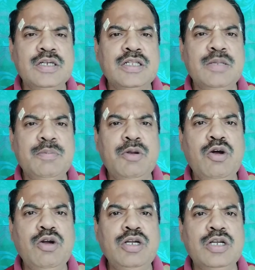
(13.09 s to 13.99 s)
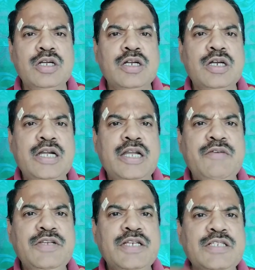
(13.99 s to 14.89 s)
the broad
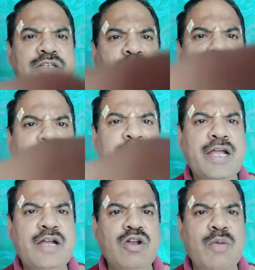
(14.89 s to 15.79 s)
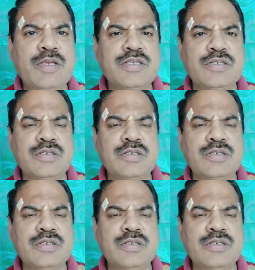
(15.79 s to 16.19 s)
divisions of economics.